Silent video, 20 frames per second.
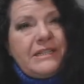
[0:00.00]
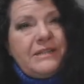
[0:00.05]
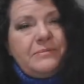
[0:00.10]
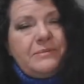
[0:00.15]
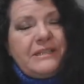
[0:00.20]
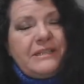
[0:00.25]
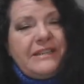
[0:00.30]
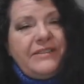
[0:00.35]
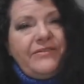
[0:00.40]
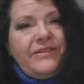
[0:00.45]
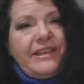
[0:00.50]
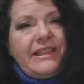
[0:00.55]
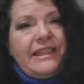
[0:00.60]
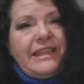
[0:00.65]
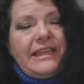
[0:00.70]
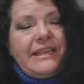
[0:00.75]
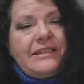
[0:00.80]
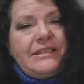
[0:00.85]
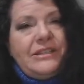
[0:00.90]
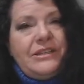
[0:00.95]
specific
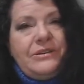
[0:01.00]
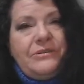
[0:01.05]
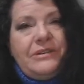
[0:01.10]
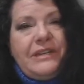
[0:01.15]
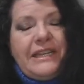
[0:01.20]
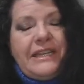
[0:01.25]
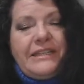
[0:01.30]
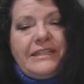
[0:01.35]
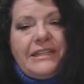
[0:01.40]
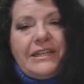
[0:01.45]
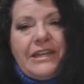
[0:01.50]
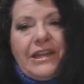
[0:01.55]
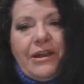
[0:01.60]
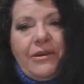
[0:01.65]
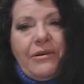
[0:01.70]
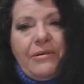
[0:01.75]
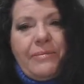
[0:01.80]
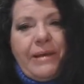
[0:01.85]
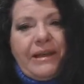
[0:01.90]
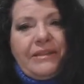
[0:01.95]
things you need to
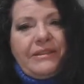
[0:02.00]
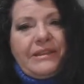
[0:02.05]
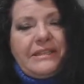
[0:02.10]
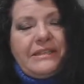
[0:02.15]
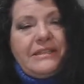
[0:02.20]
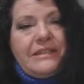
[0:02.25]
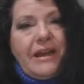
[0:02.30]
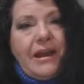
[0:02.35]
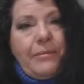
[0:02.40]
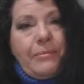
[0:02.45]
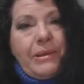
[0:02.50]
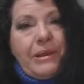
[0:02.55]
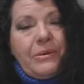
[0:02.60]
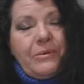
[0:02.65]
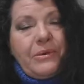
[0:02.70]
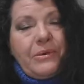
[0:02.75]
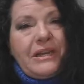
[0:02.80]
know about this topic.